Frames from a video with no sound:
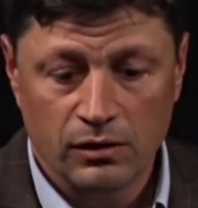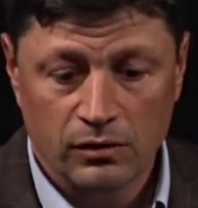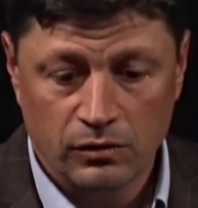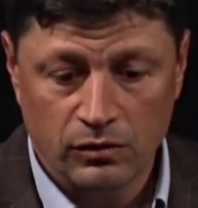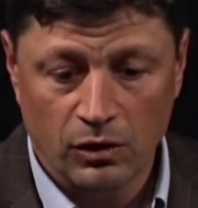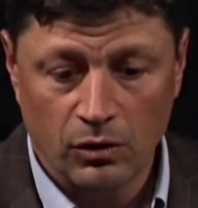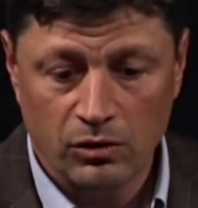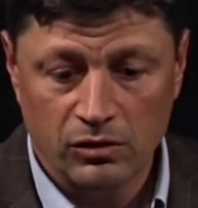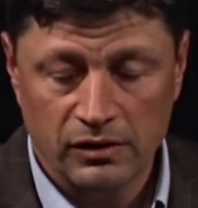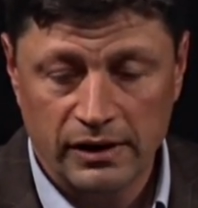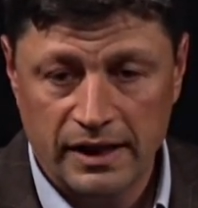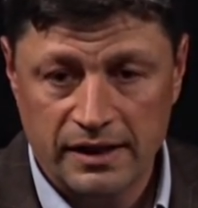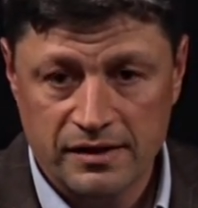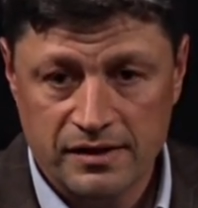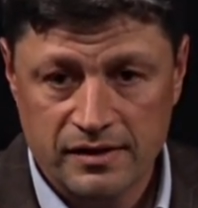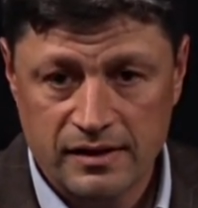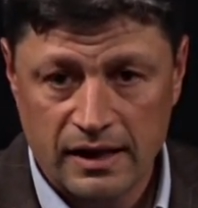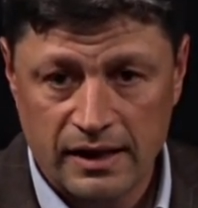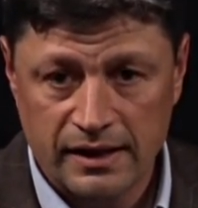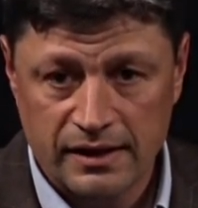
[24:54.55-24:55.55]
local
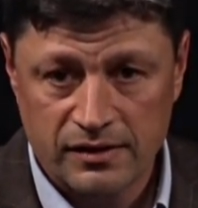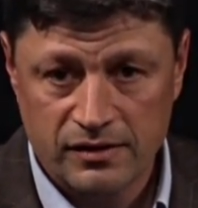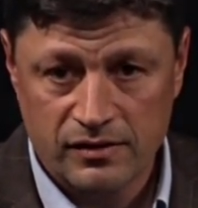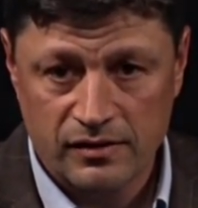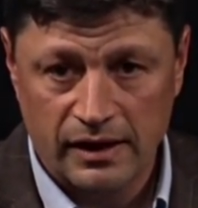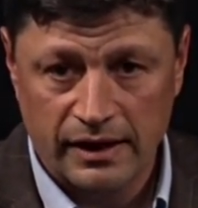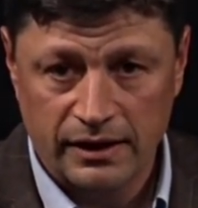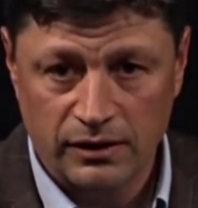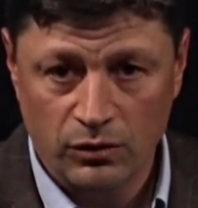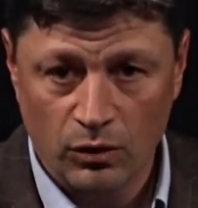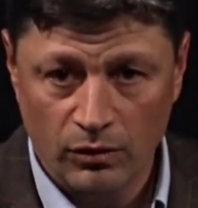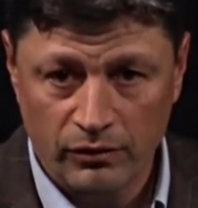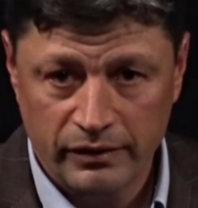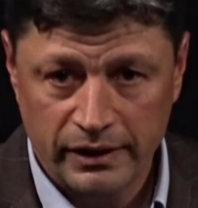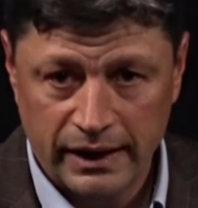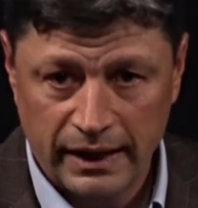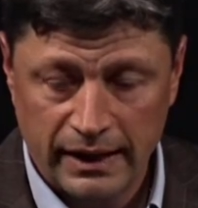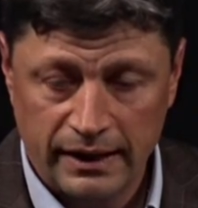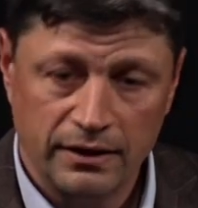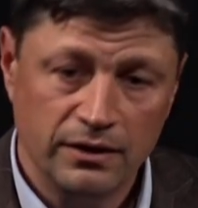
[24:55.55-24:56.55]
anesthetics like
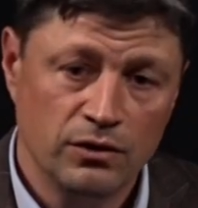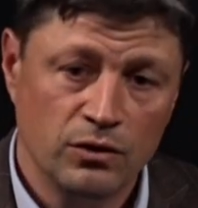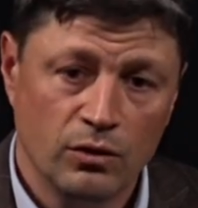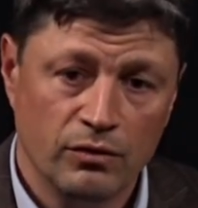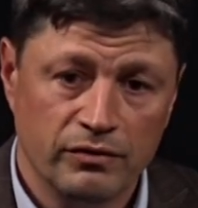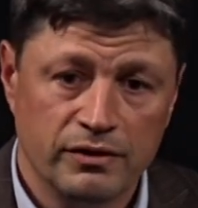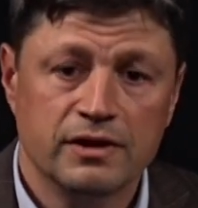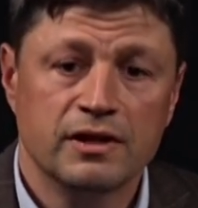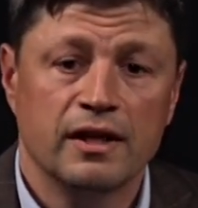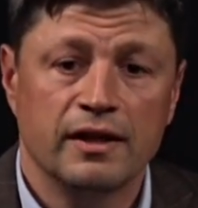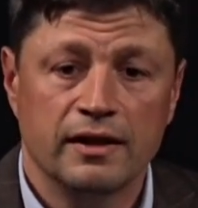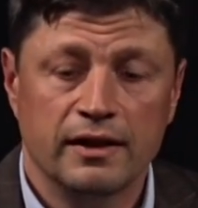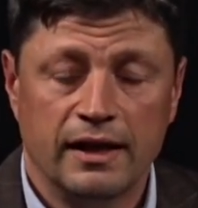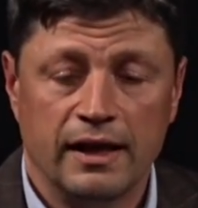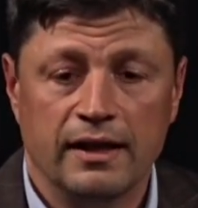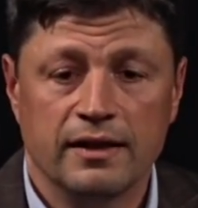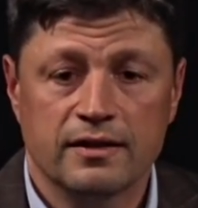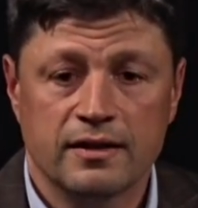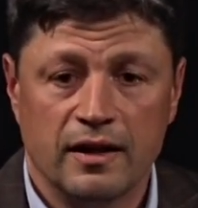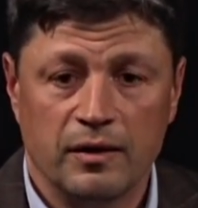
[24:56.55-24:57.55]
Novocaine and
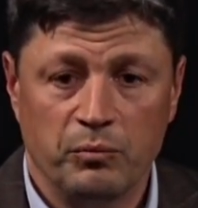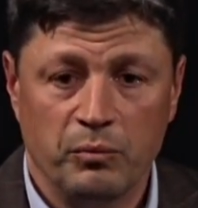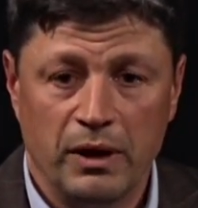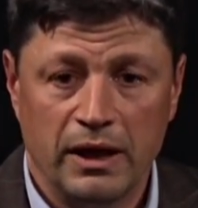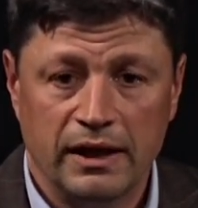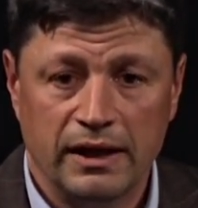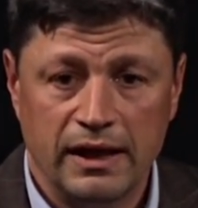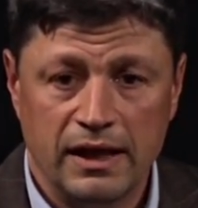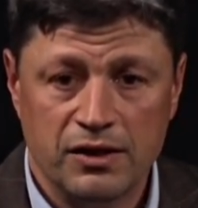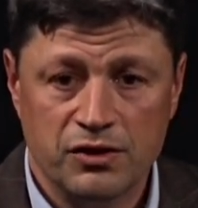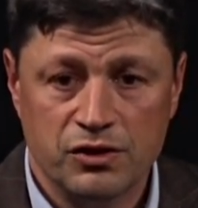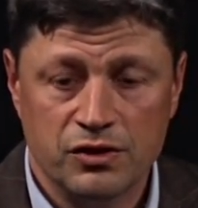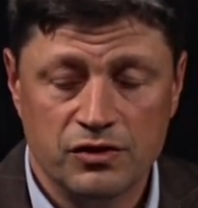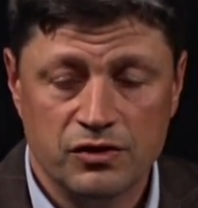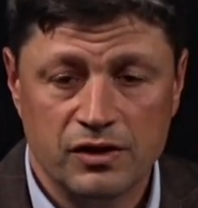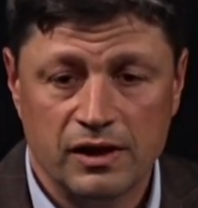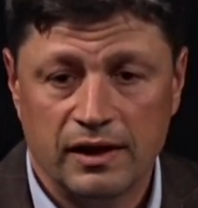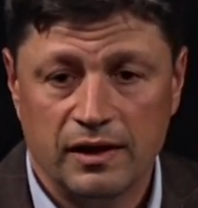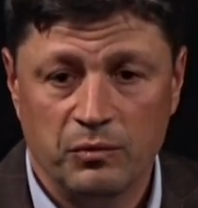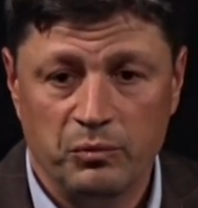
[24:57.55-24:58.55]
Novocaine type medications
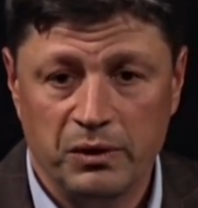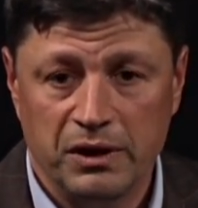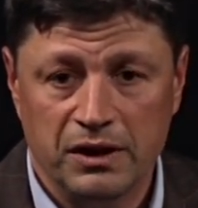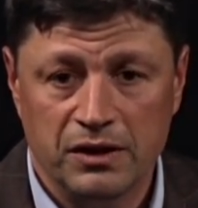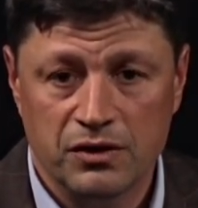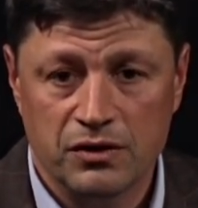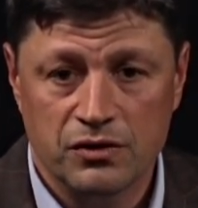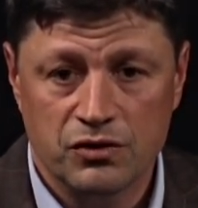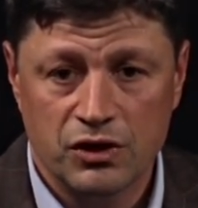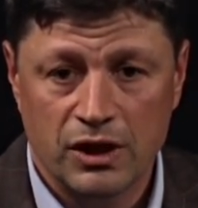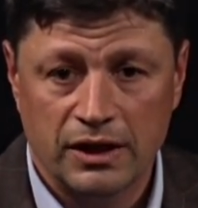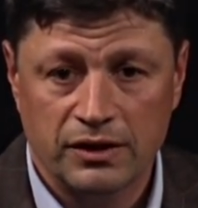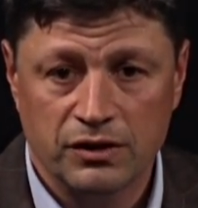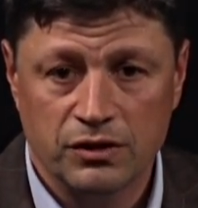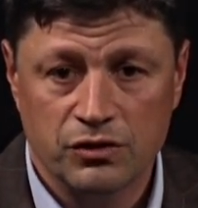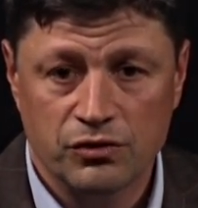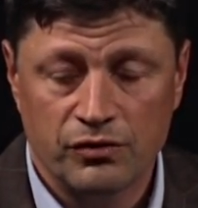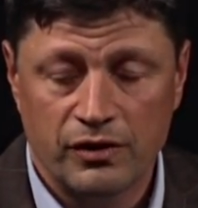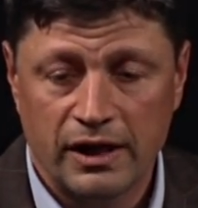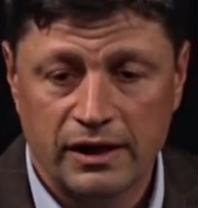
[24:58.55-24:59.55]
that can be
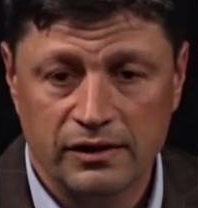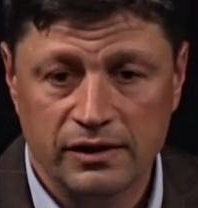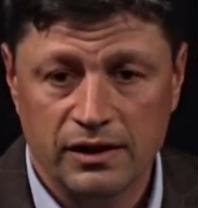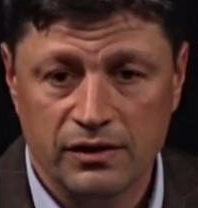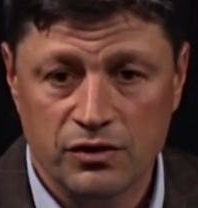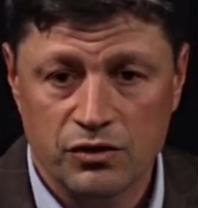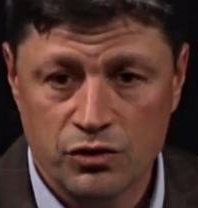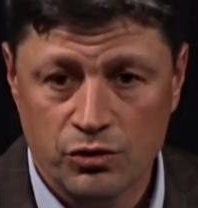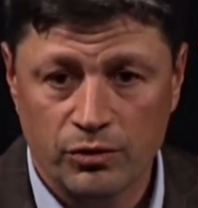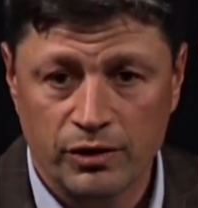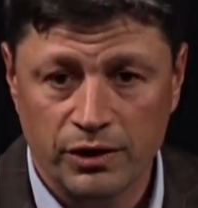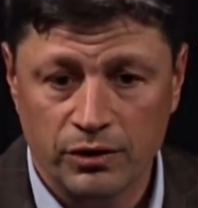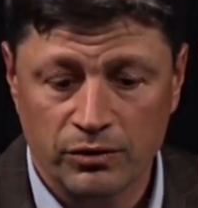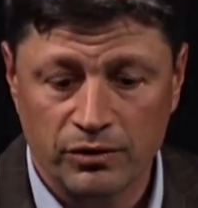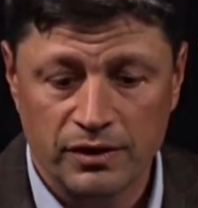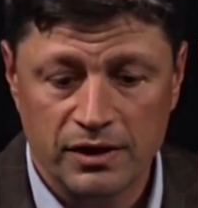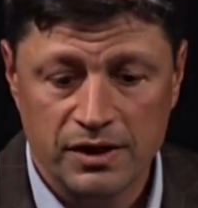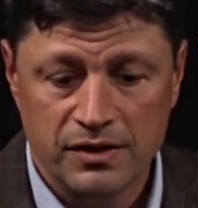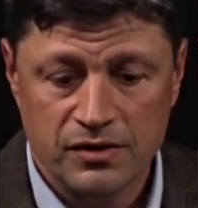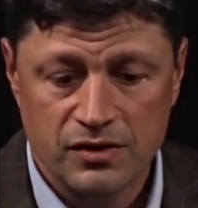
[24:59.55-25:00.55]
injected directly in the joint or
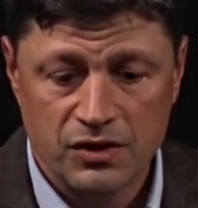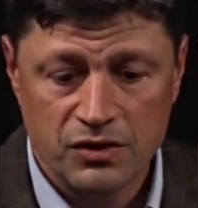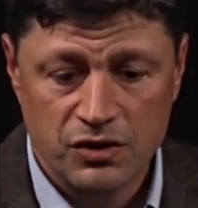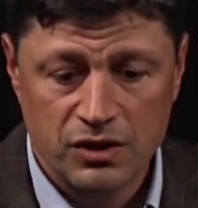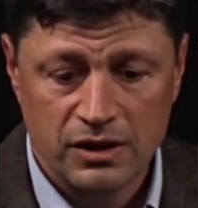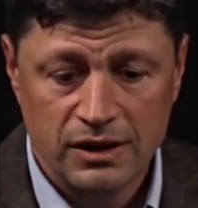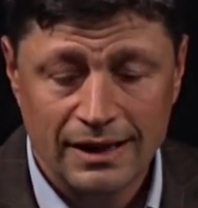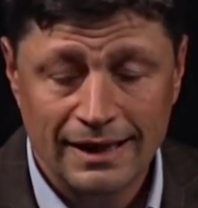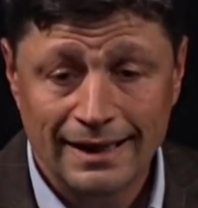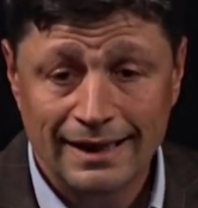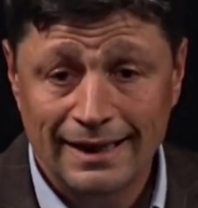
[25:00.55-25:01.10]
in the incision,